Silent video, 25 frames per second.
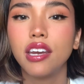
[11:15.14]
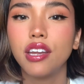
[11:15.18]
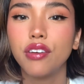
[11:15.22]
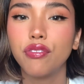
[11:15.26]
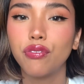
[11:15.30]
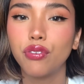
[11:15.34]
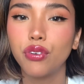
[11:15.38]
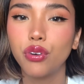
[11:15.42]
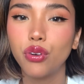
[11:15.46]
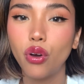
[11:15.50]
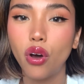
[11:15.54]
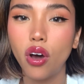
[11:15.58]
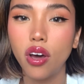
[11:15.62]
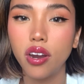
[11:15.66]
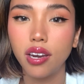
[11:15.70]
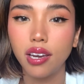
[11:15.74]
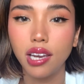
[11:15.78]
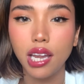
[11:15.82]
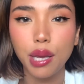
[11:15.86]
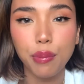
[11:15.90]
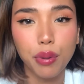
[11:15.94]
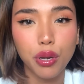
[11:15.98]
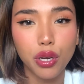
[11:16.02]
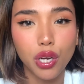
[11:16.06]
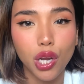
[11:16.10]
if not,
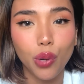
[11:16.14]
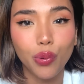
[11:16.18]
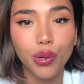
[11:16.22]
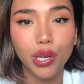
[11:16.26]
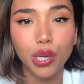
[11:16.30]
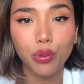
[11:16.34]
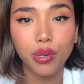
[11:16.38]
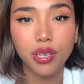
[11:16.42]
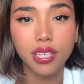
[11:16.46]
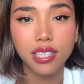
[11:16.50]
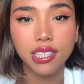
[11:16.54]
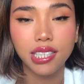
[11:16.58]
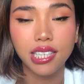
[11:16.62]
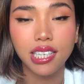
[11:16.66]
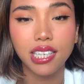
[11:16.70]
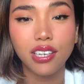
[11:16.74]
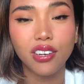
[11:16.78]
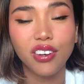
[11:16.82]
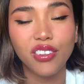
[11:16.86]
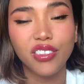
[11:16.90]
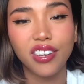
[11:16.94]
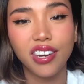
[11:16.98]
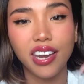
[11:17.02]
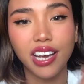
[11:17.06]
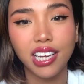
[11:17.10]
let me know what you want to see
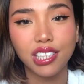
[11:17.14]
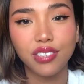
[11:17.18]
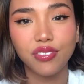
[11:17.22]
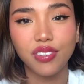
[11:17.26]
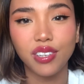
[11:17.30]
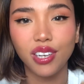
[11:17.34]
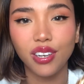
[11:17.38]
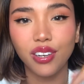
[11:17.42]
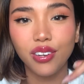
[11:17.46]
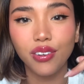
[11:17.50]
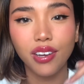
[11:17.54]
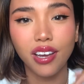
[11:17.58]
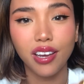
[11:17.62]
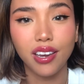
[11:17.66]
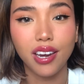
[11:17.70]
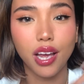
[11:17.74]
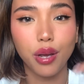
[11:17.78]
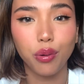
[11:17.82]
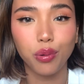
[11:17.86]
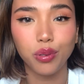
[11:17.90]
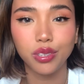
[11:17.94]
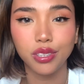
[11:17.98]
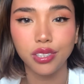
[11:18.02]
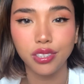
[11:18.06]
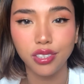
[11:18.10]
on the next video and I
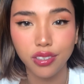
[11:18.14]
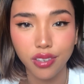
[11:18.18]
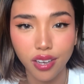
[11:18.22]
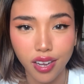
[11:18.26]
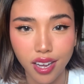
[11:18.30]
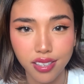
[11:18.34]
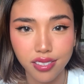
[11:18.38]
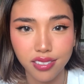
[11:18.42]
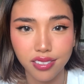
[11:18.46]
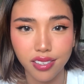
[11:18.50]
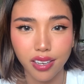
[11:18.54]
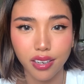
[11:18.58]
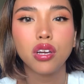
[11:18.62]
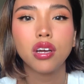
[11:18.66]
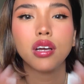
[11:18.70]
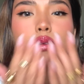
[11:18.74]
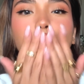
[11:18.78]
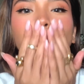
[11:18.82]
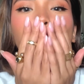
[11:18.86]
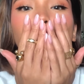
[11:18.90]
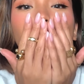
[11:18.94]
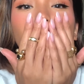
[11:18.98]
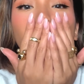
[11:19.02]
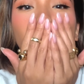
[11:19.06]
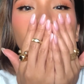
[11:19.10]
will see you guys then.
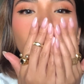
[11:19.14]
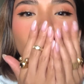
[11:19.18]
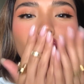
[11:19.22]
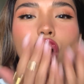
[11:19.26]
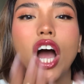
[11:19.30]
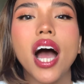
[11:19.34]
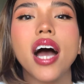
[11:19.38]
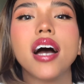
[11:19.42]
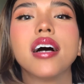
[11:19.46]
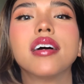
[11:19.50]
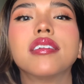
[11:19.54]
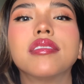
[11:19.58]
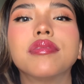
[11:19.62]
Mwah!